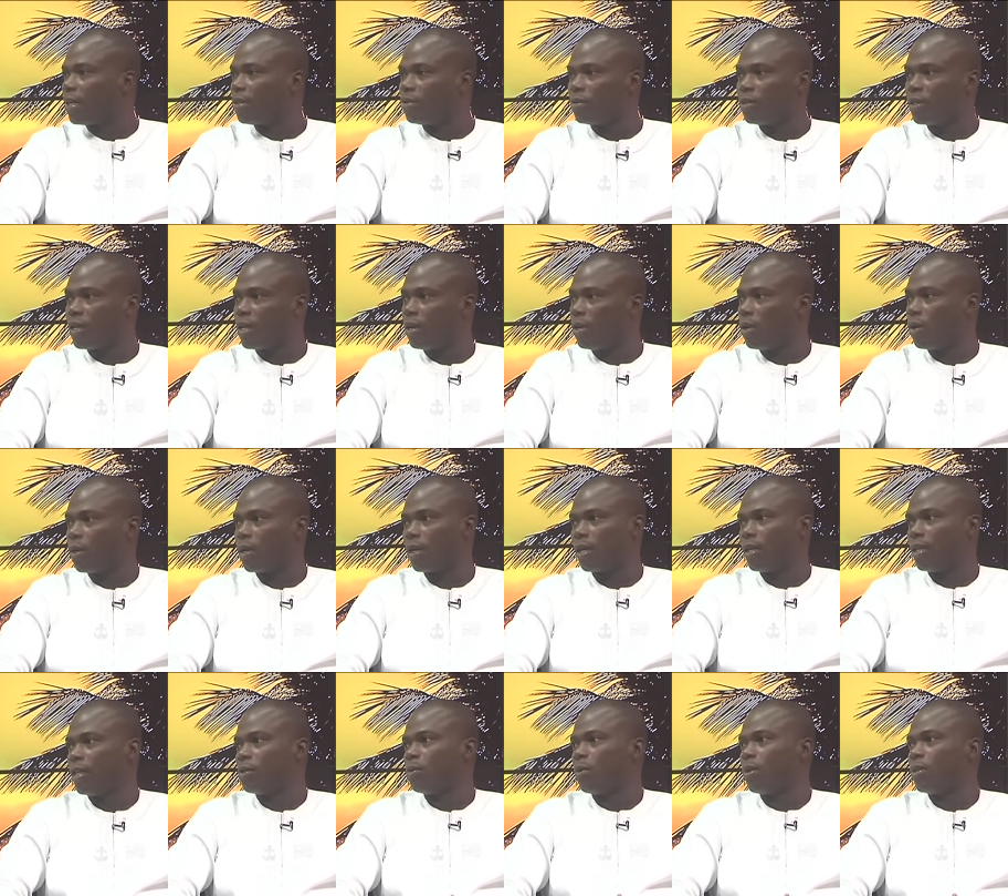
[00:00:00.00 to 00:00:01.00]
And if he
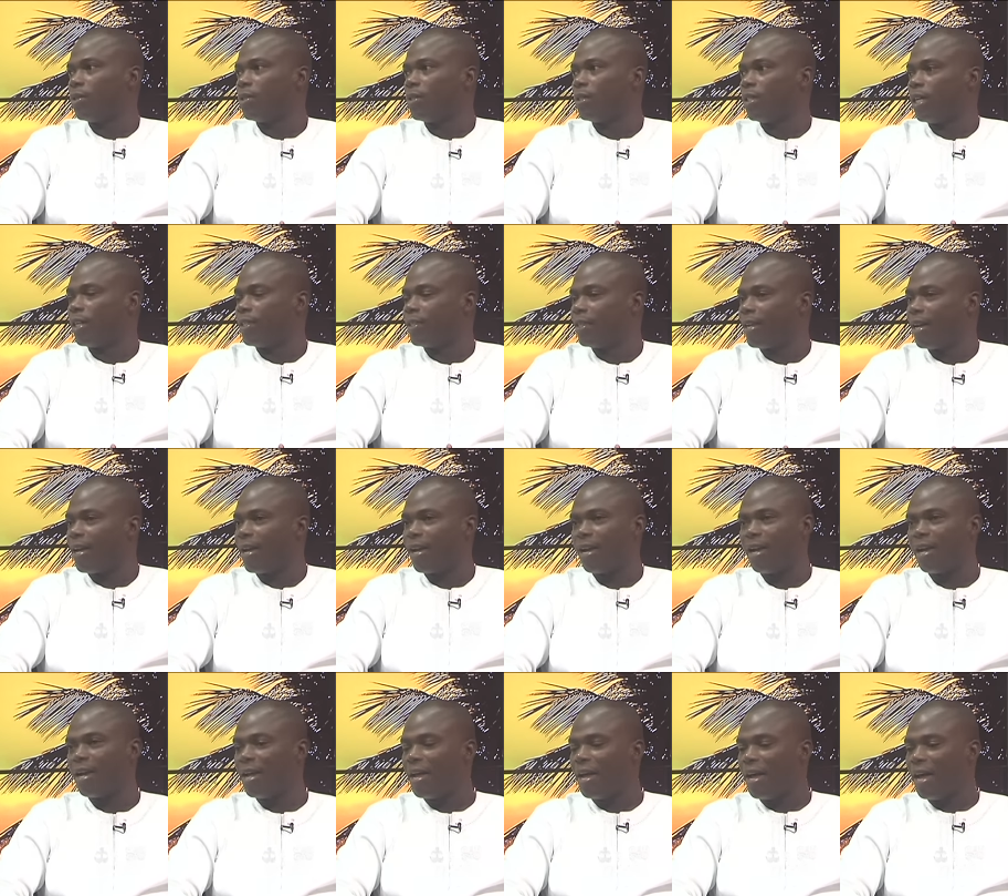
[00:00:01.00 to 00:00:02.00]
doesn't, this was just
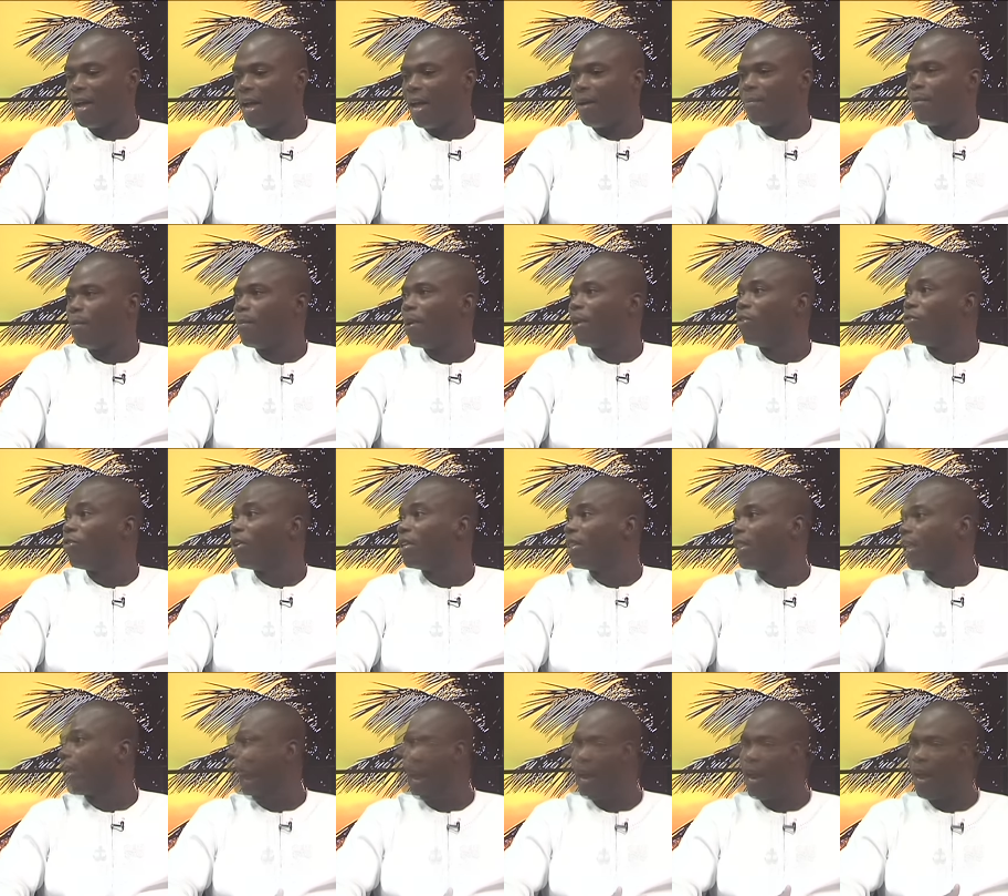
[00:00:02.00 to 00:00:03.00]
a, a momentary
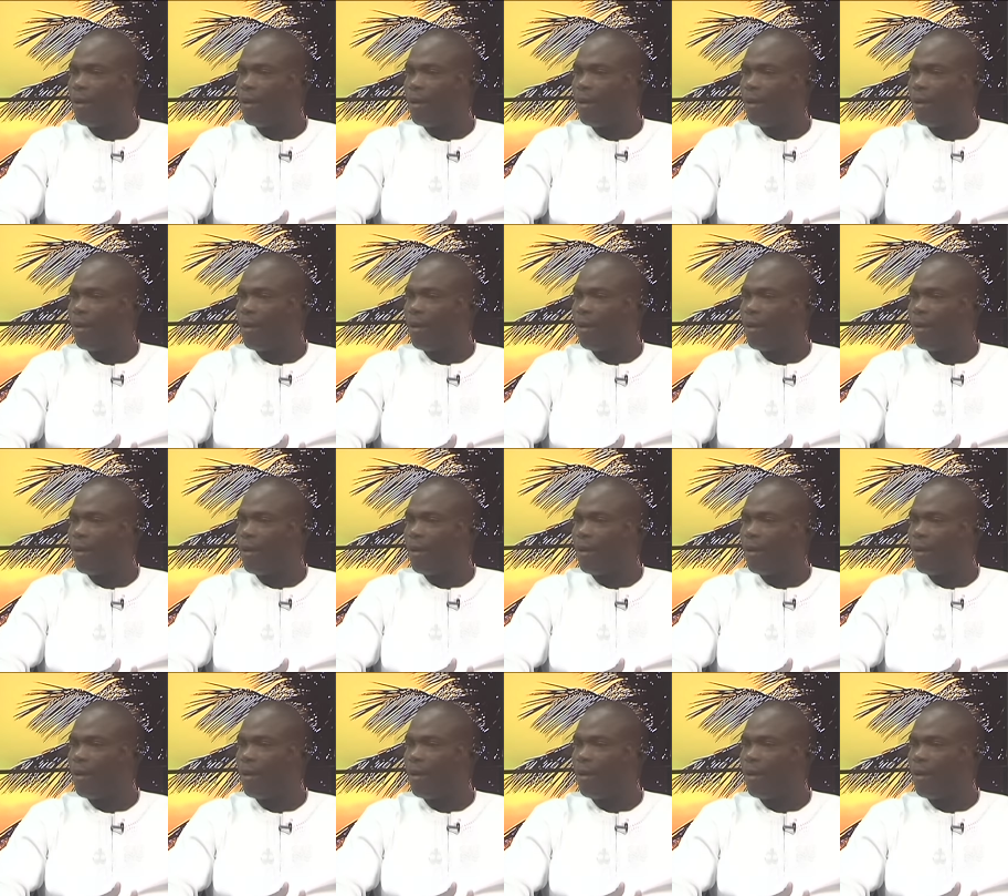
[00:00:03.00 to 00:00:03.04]
thing.